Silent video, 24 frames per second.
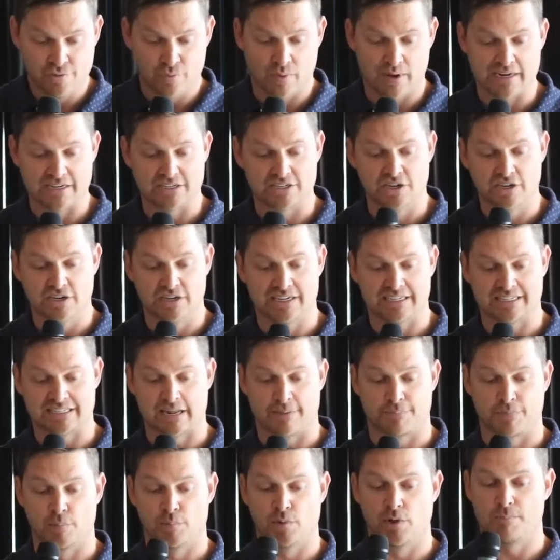what is good and
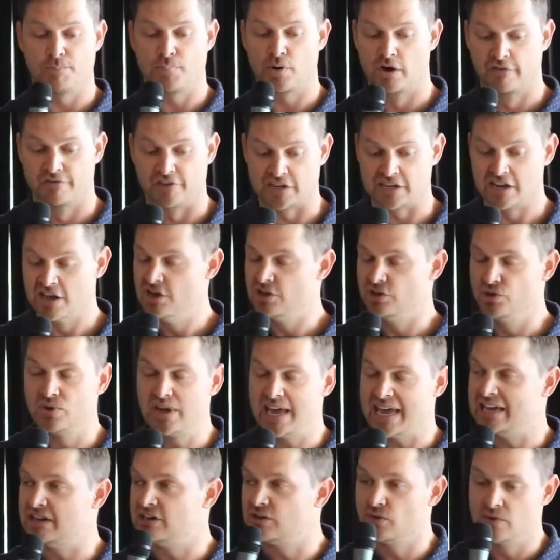acceptable and perfect. You
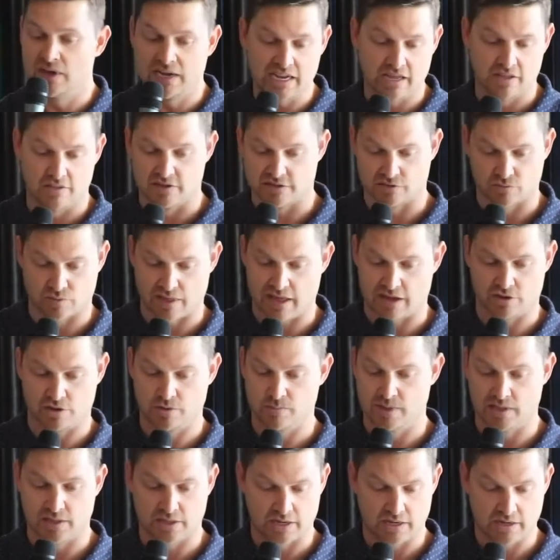can't do any of this without
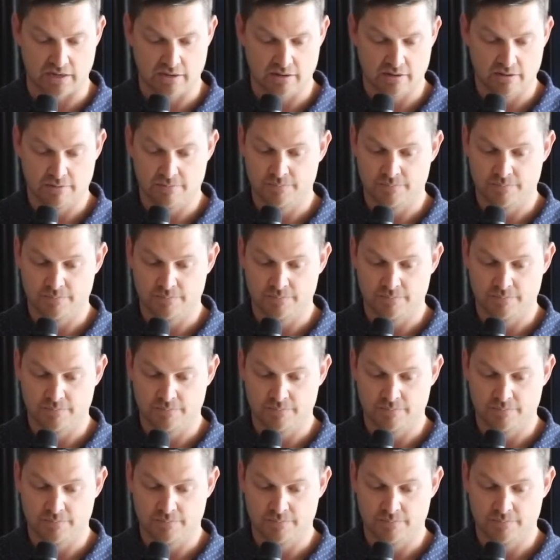humility.